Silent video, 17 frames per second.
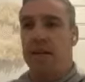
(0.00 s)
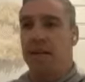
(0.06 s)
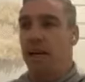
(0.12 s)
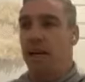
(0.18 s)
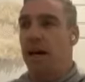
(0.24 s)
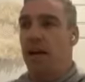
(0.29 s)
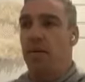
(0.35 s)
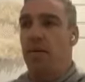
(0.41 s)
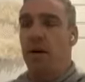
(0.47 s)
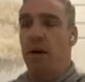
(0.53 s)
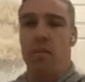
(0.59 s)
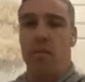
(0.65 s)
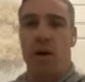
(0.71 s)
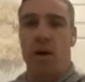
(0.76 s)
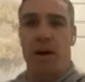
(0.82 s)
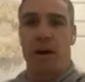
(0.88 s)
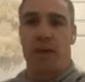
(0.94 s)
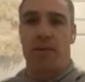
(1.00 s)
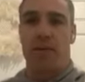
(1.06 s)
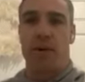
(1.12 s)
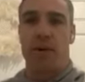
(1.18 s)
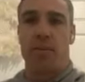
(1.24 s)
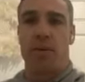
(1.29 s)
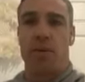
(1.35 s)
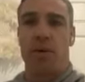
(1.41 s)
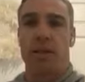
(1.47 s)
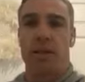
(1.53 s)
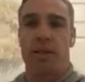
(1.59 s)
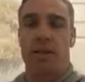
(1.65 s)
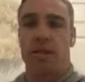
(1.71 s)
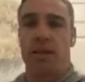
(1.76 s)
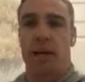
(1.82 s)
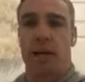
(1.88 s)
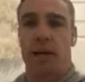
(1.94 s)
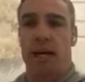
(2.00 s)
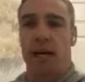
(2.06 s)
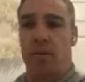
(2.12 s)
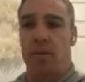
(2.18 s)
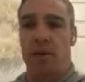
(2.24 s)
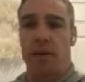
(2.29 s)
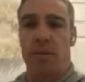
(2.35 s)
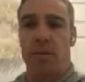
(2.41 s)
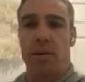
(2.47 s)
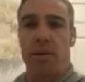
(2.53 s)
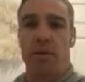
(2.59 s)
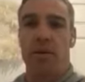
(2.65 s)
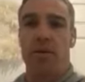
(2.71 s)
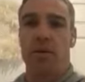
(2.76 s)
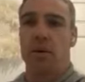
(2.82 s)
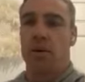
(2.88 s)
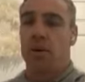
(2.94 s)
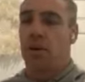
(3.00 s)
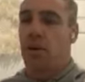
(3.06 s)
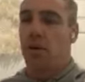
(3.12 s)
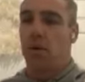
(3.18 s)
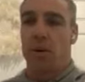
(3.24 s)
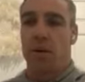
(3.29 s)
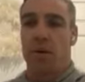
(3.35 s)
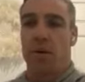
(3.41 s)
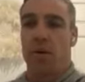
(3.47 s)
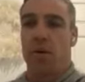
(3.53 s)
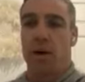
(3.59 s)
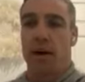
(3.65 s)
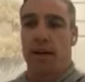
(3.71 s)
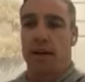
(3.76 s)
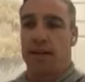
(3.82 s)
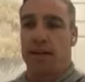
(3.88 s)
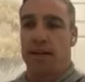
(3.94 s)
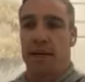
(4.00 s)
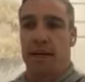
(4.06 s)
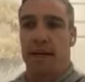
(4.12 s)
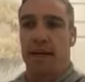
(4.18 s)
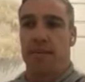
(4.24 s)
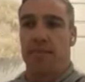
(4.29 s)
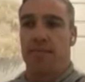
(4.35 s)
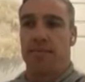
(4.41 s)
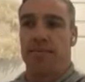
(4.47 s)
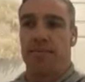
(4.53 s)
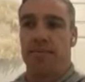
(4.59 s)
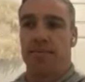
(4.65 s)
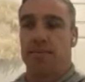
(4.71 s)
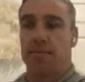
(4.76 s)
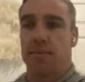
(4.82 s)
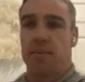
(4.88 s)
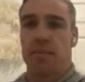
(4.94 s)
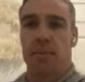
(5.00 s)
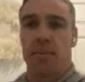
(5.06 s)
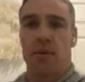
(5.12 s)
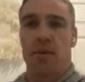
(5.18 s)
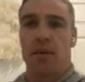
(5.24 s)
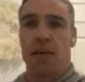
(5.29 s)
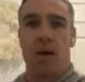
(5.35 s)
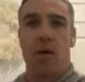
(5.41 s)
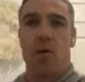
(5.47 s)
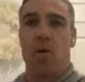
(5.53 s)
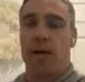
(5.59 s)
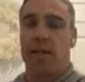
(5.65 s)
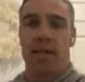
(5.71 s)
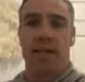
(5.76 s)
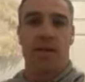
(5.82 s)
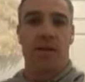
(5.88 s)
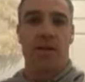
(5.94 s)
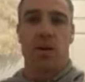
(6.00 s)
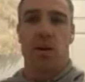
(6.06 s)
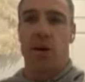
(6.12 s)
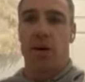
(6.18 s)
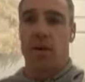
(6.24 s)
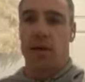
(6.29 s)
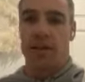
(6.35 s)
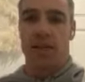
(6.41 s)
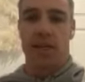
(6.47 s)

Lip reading: doubt. I'm one of 3 boys. I'm in the middle. We're always, always outside, always